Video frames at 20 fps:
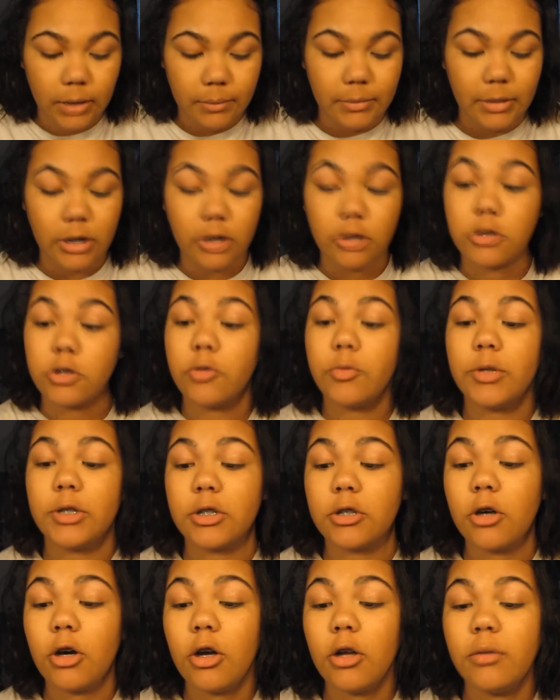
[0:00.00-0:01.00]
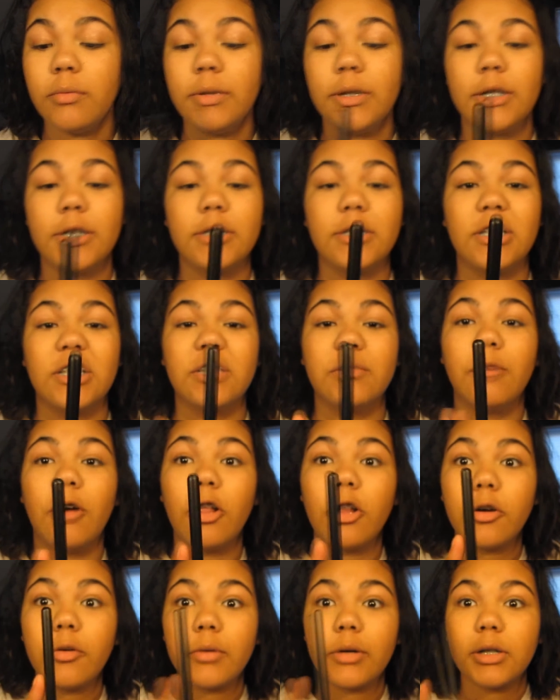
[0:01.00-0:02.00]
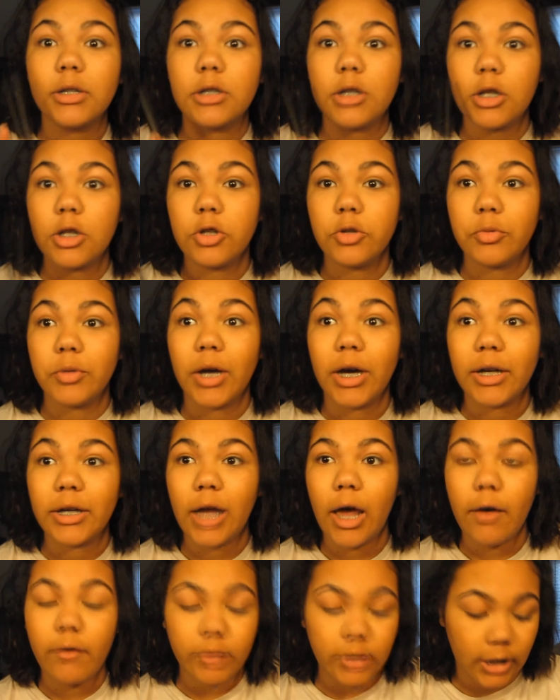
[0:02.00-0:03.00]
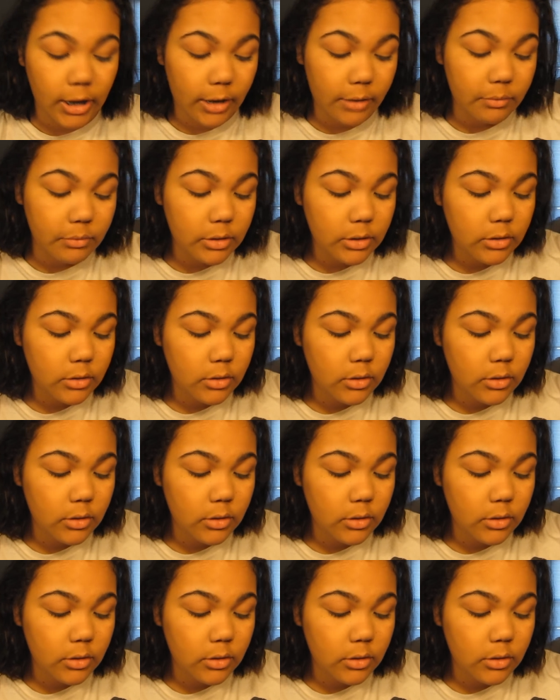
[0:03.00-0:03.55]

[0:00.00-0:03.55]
I'm not sure what it's called because the smaller ones do not have a name,